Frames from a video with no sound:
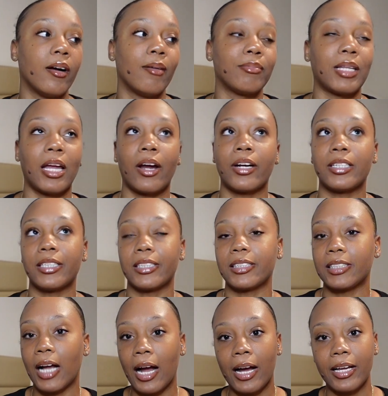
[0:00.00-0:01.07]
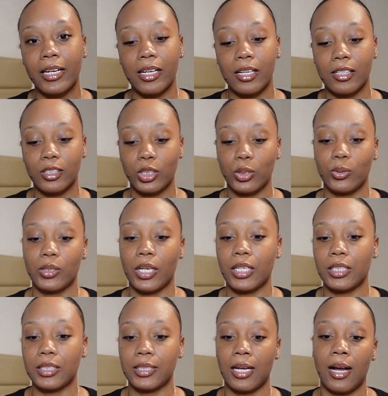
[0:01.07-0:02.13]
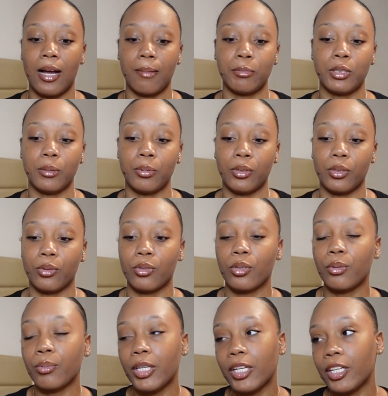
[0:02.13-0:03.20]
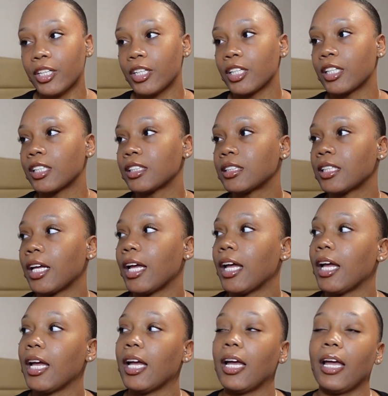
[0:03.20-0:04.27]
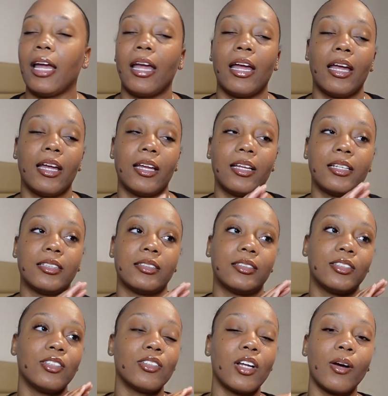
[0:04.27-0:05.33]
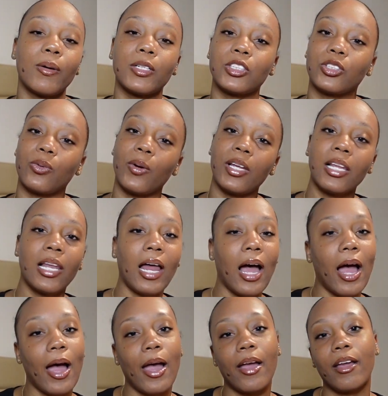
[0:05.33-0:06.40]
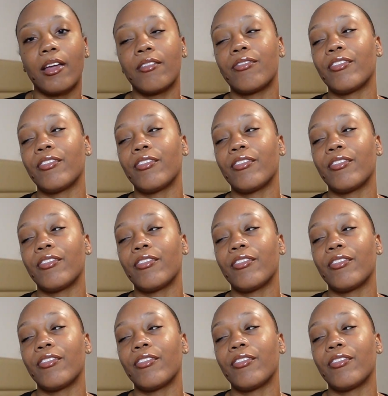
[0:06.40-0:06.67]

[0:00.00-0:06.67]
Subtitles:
They are deciding to take the time to build careers and, you know, enjoy life.